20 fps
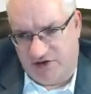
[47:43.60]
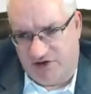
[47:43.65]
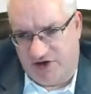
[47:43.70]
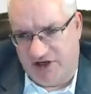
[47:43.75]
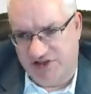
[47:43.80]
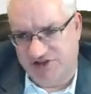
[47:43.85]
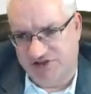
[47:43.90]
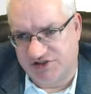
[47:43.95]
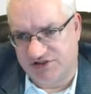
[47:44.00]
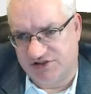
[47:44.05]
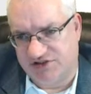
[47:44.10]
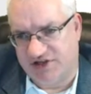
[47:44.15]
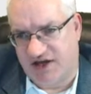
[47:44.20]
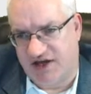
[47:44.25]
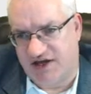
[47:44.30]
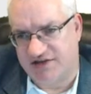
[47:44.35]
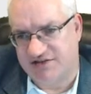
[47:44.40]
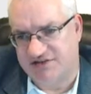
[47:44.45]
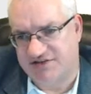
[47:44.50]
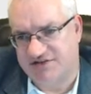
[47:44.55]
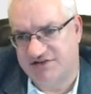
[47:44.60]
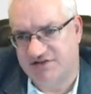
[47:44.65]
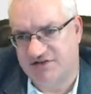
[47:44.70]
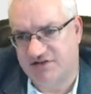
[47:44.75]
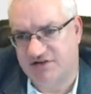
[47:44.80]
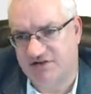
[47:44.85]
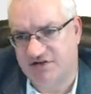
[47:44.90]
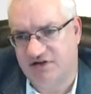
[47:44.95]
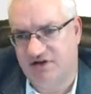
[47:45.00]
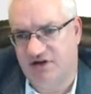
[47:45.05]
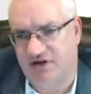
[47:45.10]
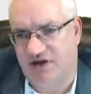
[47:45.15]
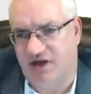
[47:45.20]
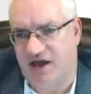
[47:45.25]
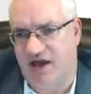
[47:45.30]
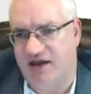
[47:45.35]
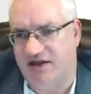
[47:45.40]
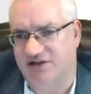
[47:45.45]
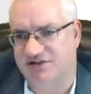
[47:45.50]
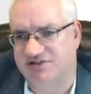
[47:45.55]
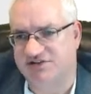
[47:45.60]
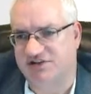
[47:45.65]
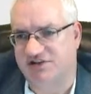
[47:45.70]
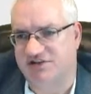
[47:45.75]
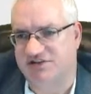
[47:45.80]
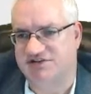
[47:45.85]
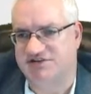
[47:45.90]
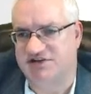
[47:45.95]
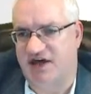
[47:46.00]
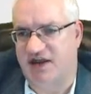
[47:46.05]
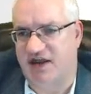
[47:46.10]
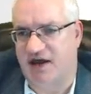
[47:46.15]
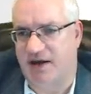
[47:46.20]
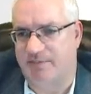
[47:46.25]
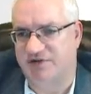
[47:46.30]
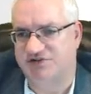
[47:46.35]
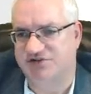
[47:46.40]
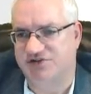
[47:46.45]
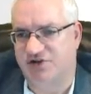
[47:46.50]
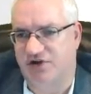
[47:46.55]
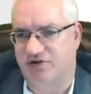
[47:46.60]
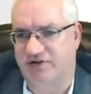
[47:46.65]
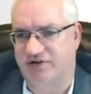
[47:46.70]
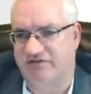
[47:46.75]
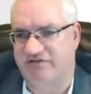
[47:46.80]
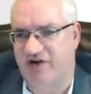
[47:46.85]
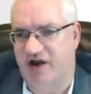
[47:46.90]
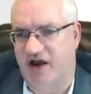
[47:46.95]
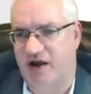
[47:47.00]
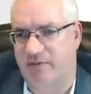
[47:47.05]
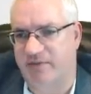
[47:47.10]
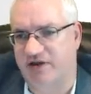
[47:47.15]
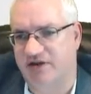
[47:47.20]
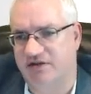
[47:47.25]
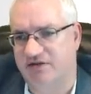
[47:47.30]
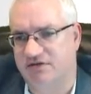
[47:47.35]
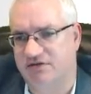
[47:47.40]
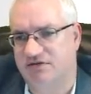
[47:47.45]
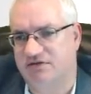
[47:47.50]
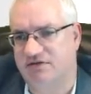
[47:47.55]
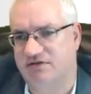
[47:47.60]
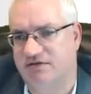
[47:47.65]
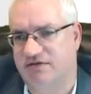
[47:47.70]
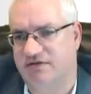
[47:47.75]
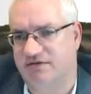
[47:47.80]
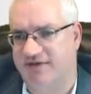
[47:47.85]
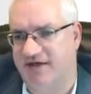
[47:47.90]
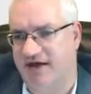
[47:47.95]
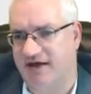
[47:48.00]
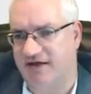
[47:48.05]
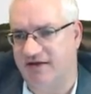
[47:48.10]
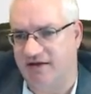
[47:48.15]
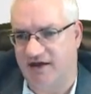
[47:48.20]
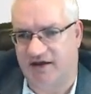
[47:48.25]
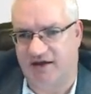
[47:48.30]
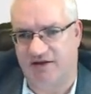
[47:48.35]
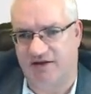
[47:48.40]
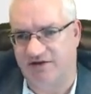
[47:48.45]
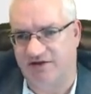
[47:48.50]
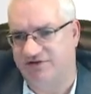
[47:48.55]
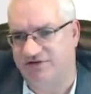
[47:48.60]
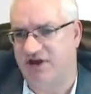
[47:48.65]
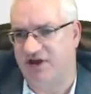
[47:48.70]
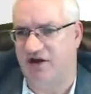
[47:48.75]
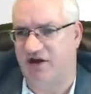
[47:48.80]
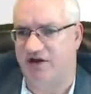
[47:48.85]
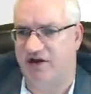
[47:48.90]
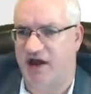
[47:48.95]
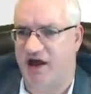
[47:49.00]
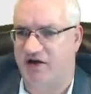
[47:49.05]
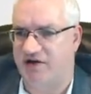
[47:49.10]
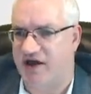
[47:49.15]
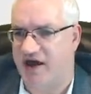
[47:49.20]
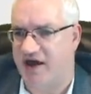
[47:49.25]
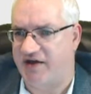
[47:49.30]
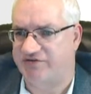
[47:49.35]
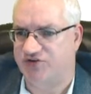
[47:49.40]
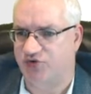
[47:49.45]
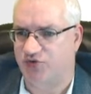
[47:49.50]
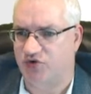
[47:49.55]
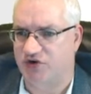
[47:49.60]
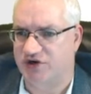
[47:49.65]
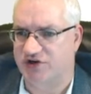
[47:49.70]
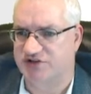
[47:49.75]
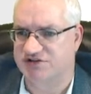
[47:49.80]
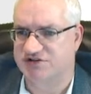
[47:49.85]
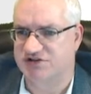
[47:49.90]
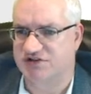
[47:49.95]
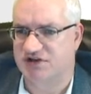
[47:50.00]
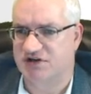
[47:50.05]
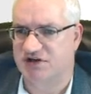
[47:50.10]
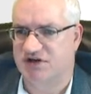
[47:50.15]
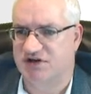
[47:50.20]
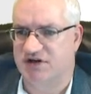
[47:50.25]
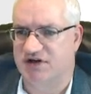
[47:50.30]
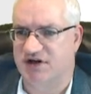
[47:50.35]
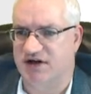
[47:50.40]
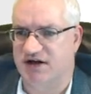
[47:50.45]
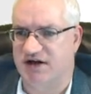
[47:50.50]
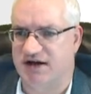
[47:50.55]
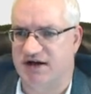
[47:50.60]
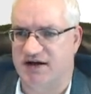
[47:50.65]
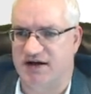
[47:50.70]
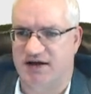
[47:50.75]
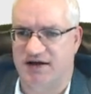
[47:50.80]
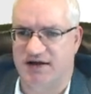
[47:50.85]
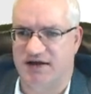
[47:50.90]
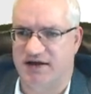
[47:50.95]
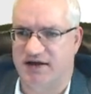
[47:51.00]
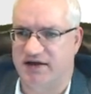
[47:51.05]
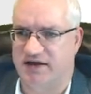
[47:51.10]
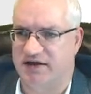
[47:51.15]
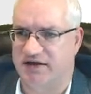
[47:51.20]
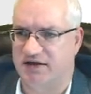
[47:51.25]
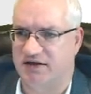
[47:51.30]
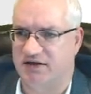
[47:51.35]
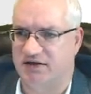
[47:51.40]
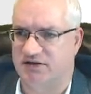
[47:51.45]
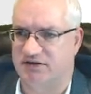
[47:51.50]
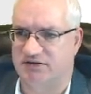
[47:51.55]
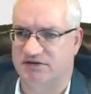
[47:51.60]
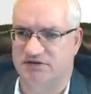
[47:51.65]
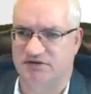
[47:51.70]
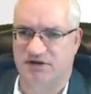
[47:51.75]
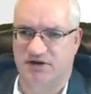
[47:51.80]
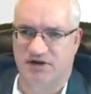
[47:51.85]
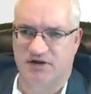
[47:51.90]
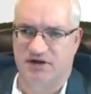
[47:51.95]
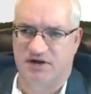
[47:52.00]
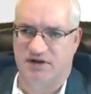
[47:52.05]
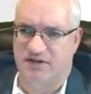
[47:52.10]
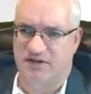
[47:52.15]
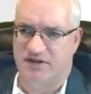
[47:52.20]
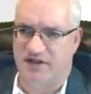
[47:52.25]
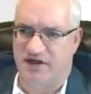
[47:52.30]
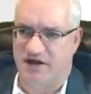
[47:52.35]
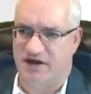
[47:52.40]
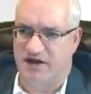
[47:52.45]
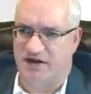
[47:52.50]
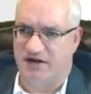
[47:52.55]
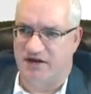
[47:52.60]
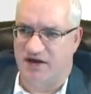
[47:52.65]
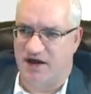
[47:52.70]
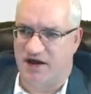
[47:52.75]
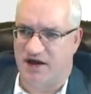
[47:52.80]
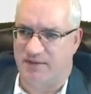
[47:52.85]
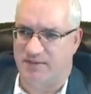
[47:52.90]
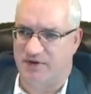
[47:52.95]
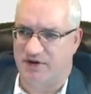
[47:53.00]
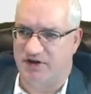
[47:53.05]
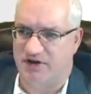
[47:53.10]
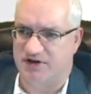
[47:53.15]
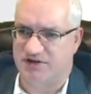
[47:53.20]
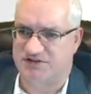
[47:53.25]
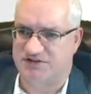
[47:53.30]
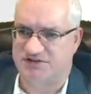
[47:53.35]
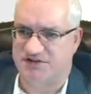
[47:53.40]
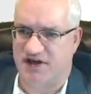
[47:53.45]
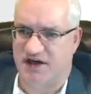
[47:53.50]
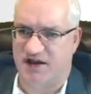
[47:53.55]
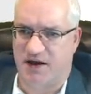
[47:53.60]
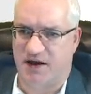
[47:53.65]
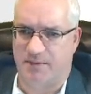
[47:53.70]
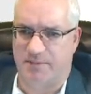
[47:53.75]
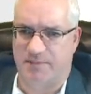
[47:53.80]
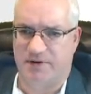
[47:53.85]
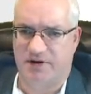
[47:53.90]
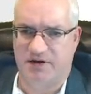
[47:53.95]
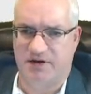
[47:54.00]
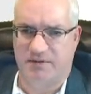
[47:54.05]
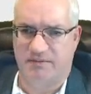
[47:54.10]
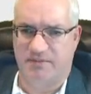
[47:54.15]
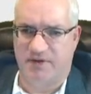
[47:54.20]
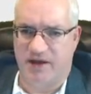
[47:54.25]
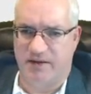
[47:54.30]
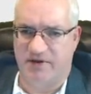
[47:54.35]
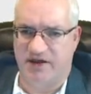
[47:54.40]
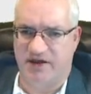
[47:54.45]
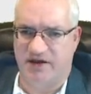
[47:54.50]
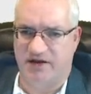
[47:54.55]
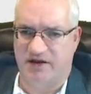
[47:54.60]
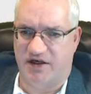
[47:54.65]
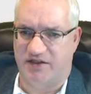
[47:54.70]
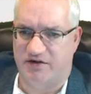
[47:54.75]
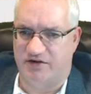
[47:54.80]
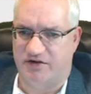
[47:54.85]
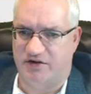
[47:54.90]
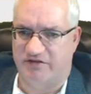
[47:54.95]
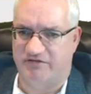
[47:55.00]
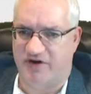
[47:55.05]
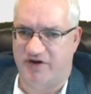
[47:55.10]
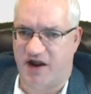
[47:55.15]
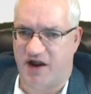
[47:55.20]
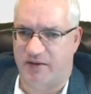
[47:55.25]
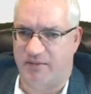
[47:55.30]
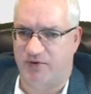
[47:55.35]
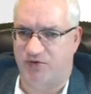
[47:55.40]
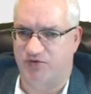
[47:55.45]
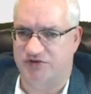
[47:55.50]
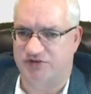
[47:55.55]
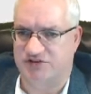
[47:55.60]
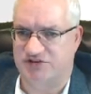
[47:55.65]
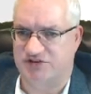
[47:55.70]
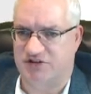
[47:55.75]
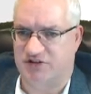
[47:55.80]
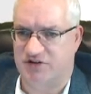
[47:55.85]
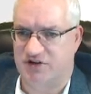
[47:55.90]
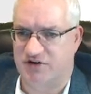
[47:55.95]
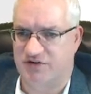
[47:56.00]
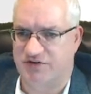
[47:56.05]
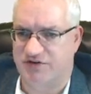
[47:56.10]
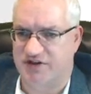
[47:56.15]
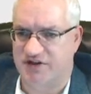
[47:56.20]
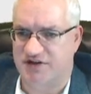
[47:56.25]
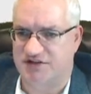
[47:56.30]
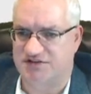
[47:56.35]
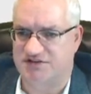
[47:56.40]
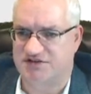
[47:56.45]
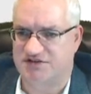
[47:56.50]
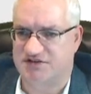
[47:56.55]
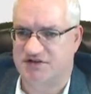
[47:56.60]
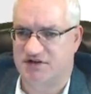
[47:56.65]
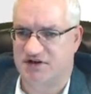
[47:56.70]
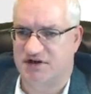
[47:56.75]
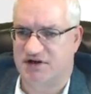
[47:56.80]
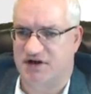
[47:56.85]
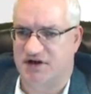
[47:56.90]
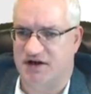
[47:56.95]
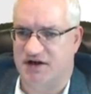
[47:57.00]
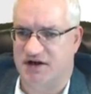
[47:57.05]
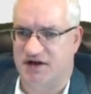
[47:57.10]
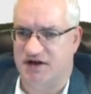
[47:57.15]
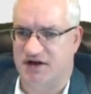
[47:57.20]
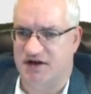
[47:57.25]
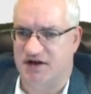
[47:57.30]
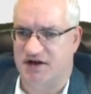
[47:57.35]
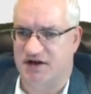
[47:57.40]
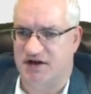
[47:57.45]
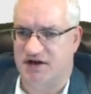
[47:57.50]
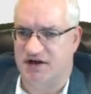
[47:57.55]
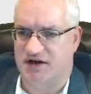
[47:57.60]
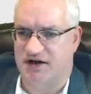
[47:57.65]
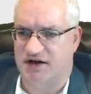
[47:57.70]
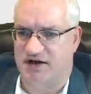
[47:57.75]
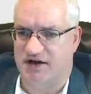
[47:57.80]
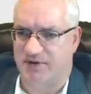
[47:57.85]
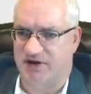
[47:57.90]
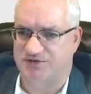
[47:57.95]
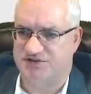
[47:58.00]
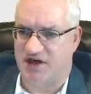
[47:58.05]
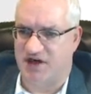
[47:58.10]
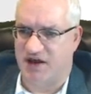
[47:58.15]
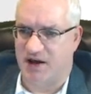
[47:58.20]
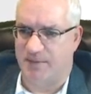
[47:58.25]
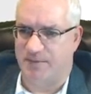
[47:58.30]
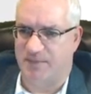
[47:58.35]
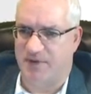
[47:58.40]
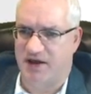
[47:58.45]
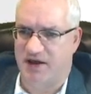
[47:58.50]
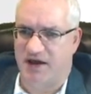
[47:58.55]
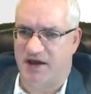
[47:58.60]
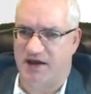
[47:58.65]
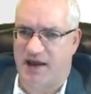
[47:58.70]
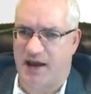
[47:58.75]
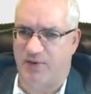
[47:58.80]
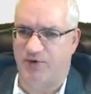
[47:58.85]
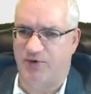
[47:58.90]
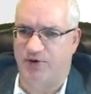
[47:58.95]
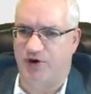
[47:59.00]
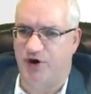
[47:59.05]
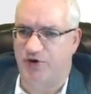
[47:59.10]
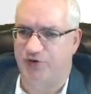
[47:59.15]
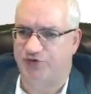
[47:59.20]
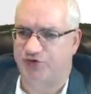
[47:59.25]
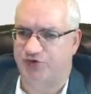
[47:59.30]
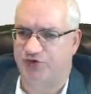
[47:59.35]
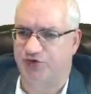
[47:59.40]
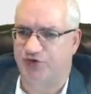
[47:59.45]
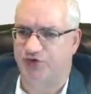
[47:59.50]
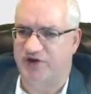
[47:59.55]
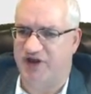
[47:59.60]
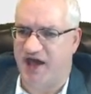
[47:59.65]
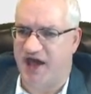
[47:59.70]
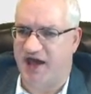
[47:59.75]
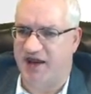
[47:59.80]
integration test, and it's going to set up its own environment that it can tear down afterwards. And then I'm going to set up maybe another environment. We'll just clone this. I'm going to set up, and I would go